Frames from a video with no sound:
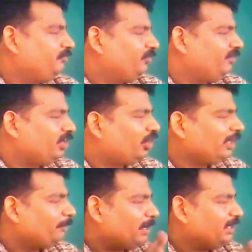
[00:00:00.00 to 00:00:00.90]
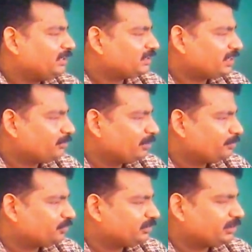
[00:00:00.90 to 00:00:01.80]
we will not apply the Criminal
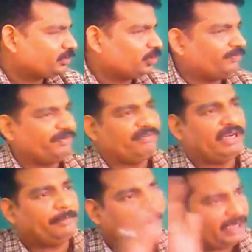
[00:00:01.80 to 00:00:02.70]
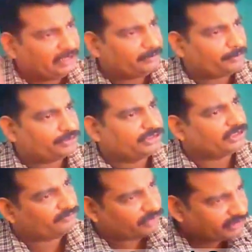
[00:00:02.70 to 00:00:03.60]
Procedure Code, we will apply the
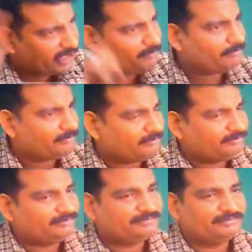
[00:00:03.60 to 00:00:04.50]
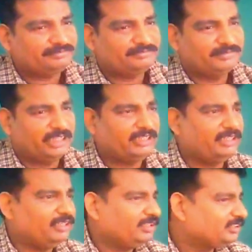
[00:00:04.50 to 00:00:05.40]
procedure for same.
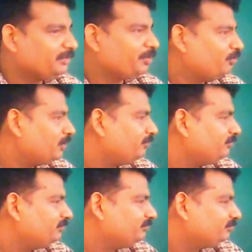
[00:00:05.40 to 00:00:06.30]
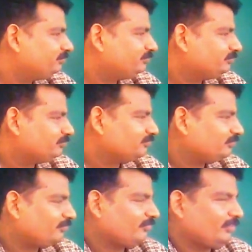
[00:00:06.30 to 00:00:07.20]
Nothing is the problem.
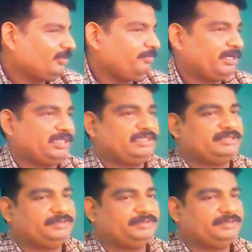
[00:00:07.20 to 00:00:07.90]
But